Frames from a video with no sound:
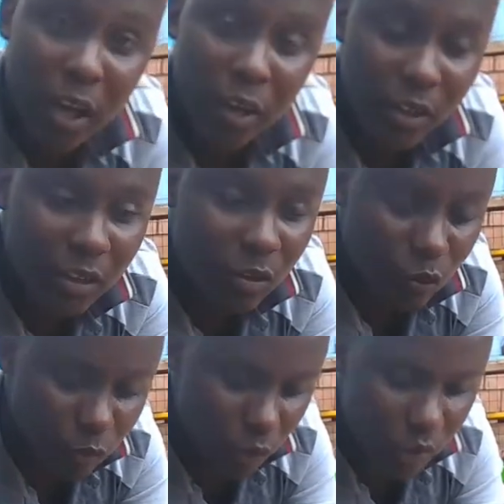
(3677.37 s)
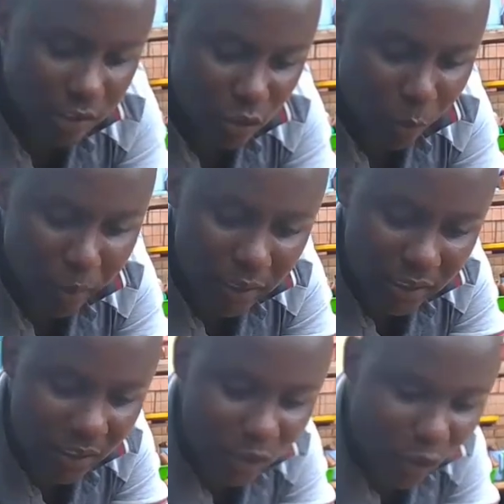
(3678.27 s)
are not
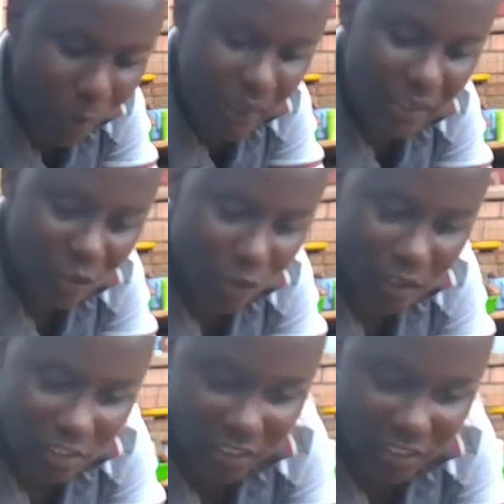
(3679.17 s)
comment or